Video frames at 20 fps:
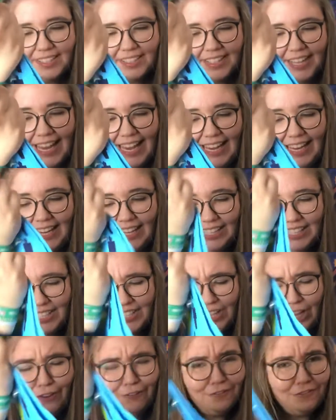They
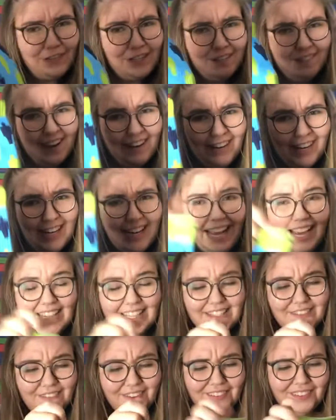don't feel very
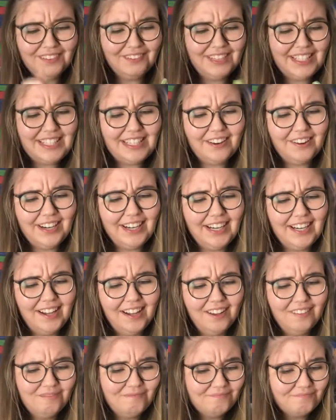nice from the
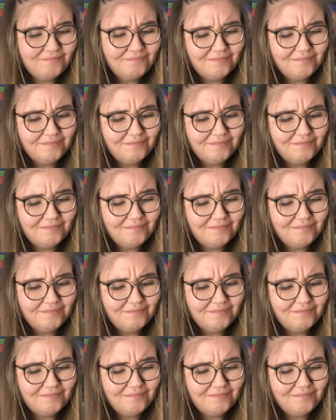material,